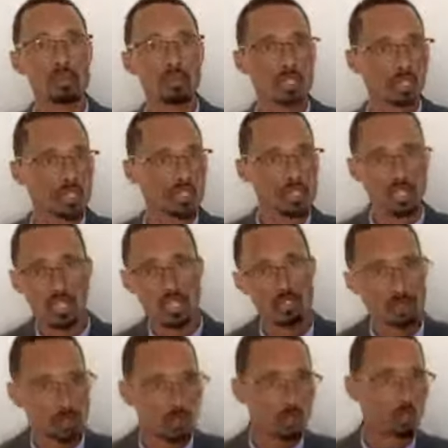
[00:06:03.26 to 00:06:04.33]
people share a
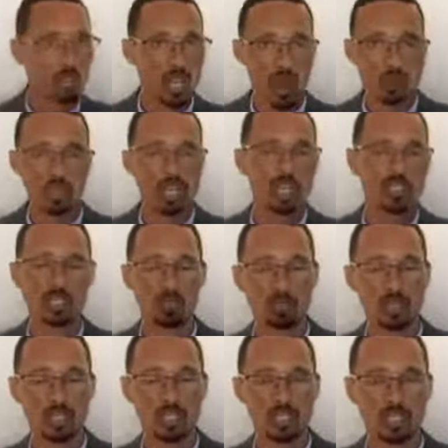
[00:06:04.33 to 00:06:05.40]
dream of becoming
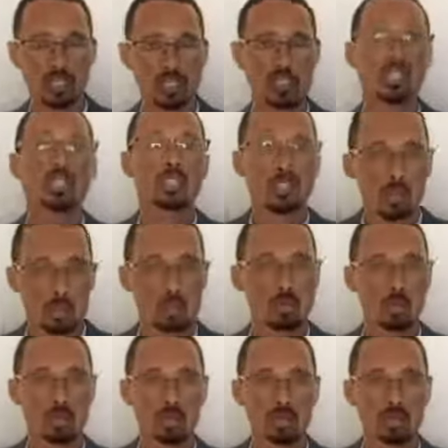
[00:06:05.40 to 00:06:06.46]
entrepreneurs. This
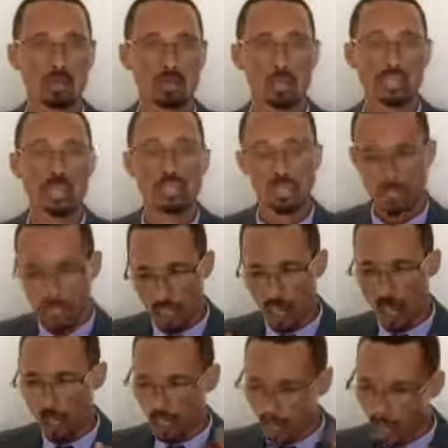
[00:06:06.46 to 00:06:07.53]
shows there
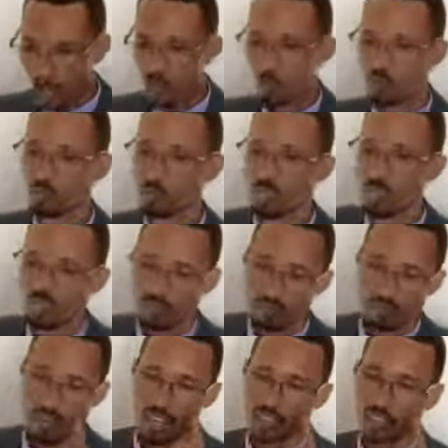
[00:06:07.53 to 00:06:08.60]
are a lot of
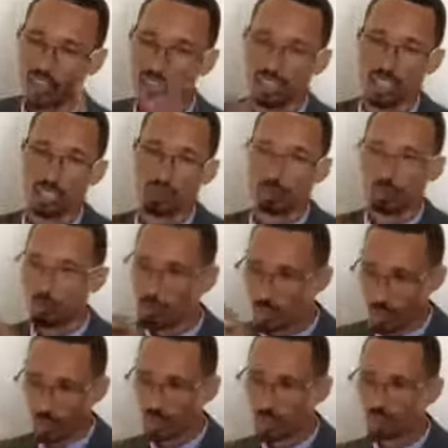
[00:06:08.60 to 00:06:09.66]
factors that
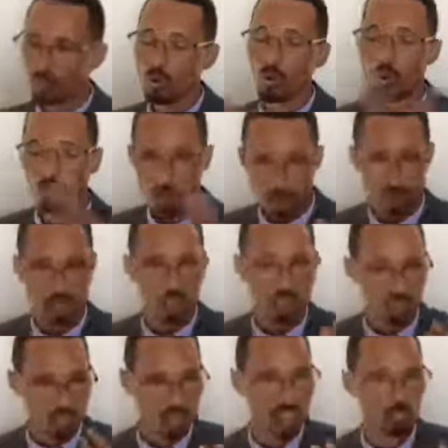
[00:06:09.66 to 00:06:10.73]
push
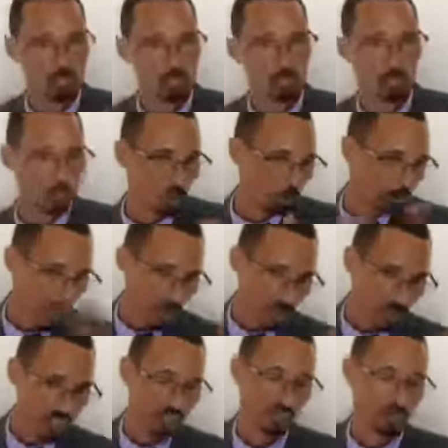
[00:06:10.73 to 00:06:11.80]
ordinary people to
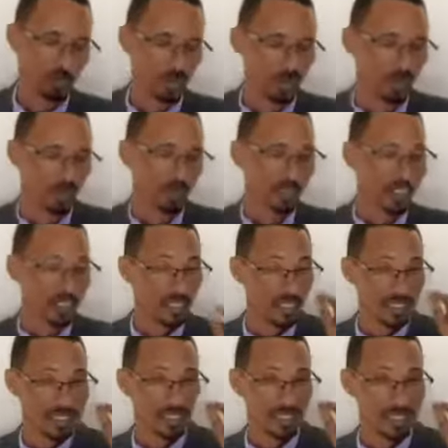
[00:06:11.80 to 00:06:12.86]
become entrepreneurs.
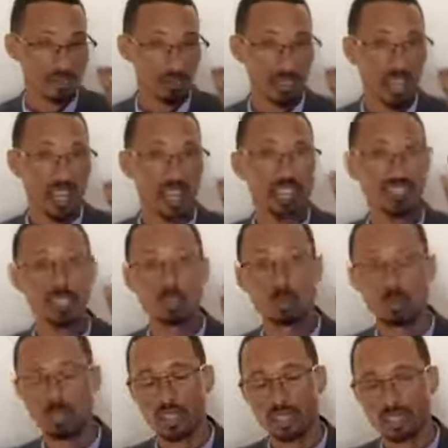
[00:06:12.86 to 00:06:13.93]
The reason behind is
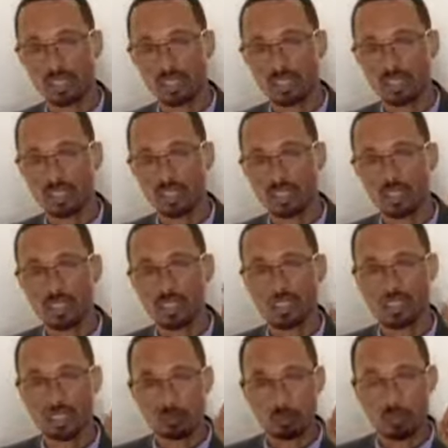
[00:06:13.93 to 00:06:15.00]
two factors:
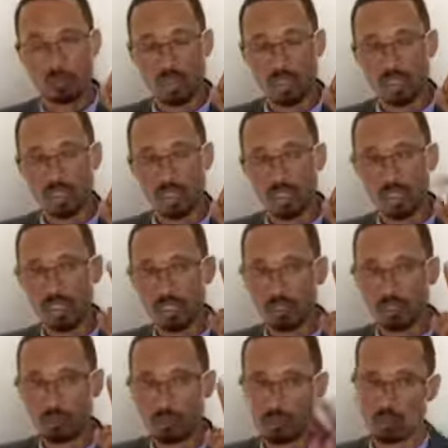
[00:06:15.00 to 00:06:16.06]
pull factor
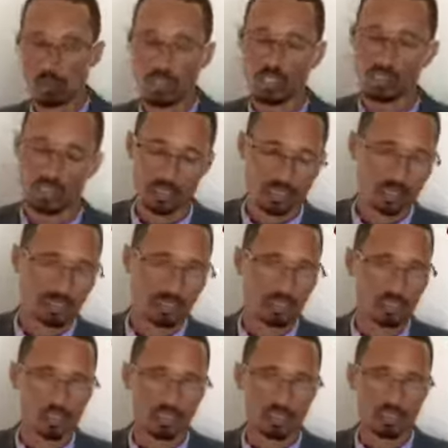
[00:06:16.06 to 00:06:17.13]
and push
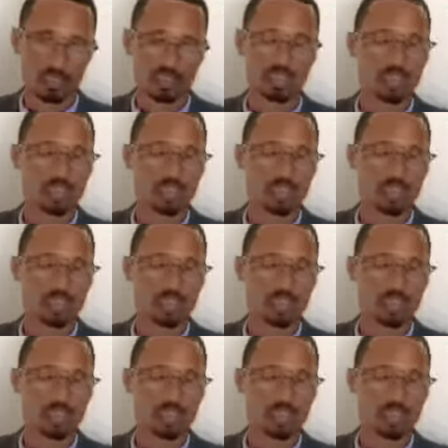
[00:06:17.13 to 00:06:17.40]
factor.